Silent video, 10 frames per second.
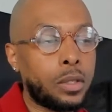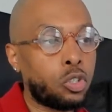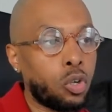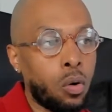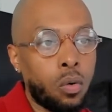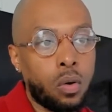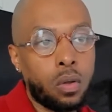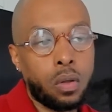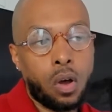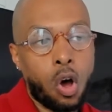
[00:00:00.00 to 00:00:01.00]
So
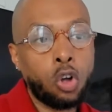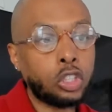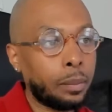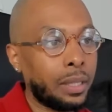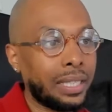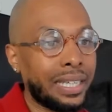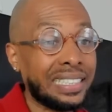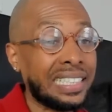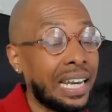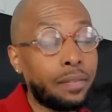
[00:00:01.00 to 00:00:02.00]
ultimately,
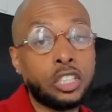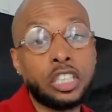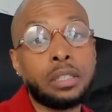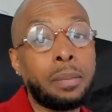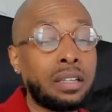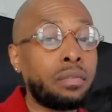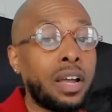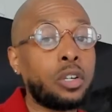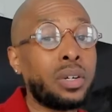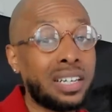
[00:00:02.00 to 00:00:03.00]
it's not even just about the
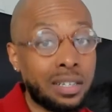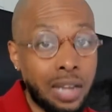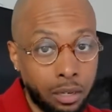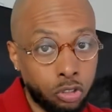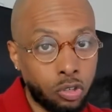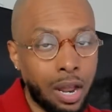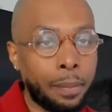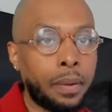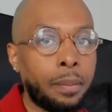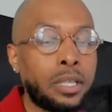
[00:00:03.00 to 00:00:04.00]
value of the dollar
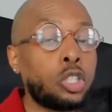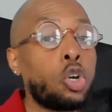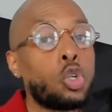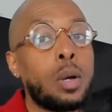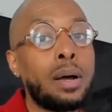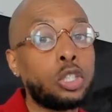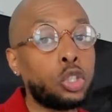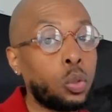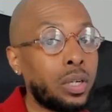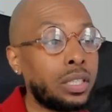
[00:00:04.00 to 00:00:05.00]
dropping, but it's also about
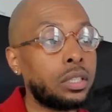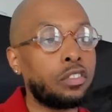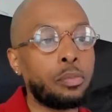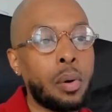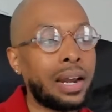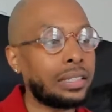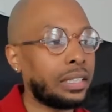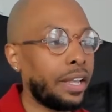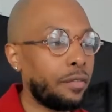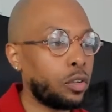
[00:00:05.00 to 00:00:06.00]
shortages of products
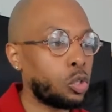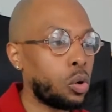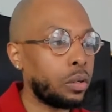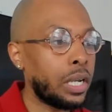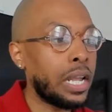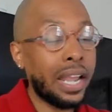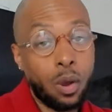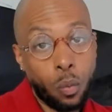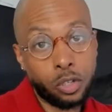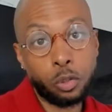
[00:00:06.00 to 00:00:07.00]
and inventory,
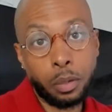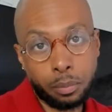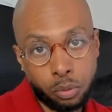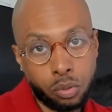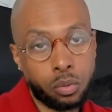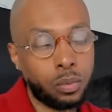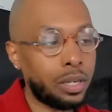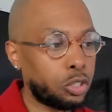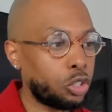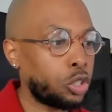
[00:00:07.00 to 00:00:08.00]
and what do people do when
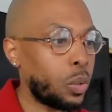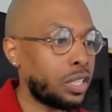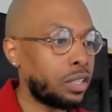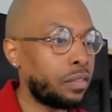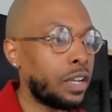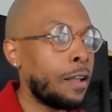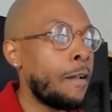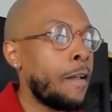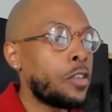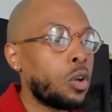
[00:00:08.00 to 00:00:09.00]
there's a shortage of it.
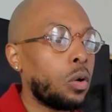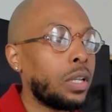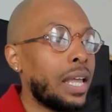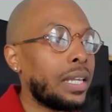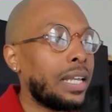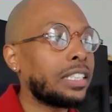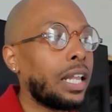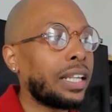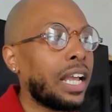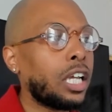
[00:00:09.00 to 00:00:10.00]
So let's
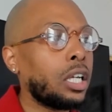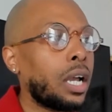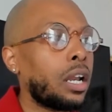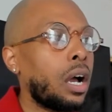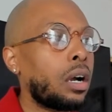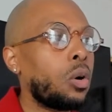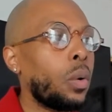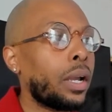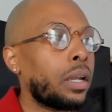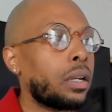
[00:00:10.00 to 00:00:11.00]
take a look at a
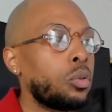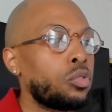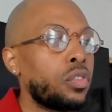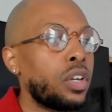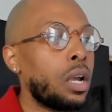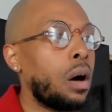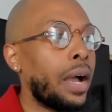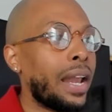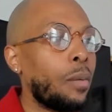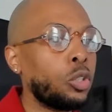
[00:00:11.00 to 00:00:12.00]
quick news video,
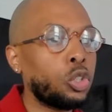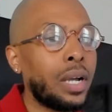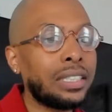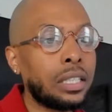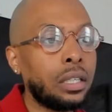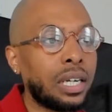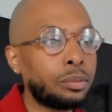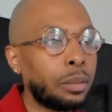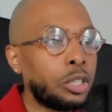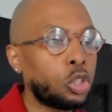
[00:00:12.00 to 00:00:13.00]
and I want you guys to look
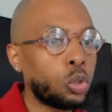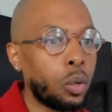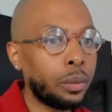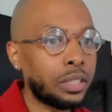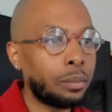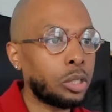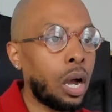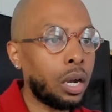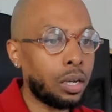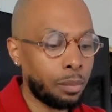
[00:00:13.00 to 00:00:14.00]
up some of these stories that I'm
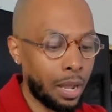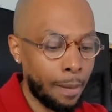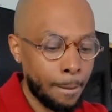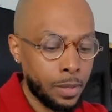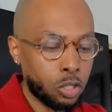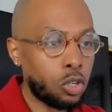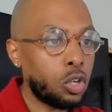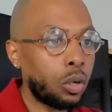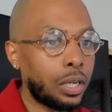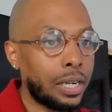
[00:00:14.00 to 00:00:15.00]
talking about, so you
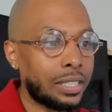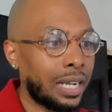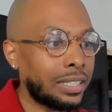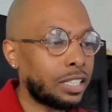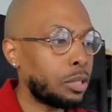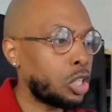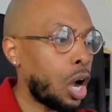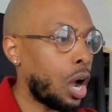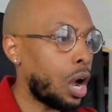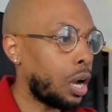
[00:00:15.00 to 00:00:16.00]
know that it's not just me
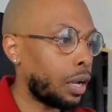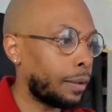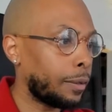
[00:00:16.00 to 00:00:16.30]
talking.